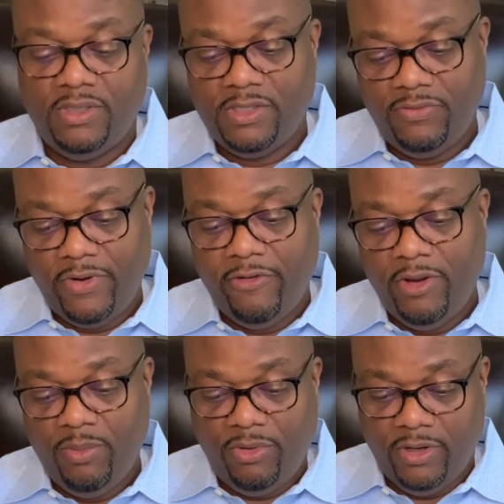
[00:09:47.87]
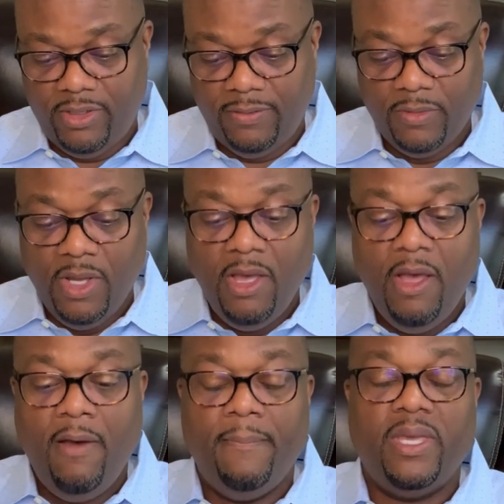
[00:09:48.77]
This is very important
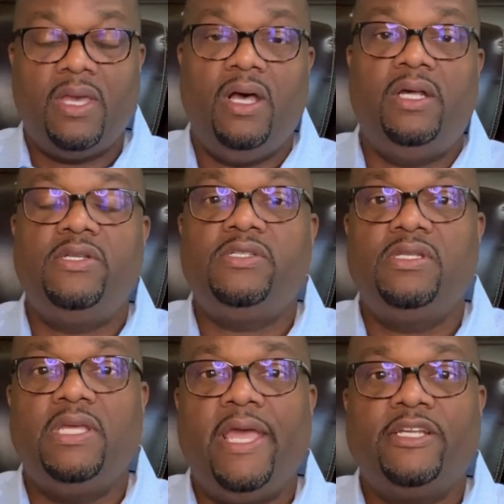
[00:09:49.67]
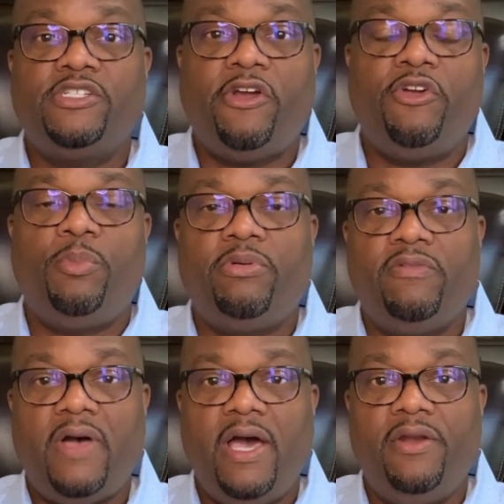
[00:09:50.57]
because the external
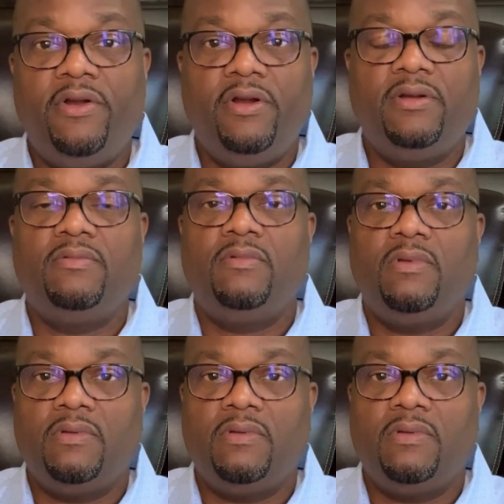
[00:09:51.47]
provider,